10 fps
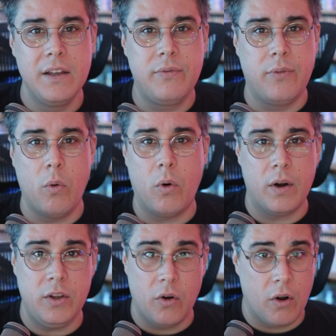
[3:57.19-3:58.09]

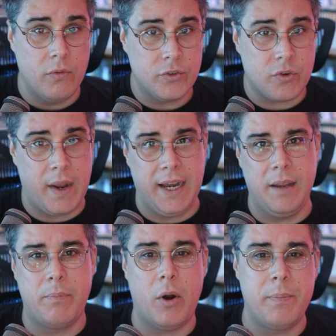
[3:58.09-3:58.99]
for your own
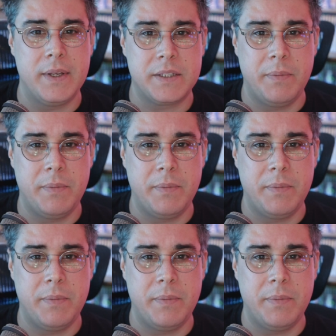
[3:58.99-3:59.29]
training purpose.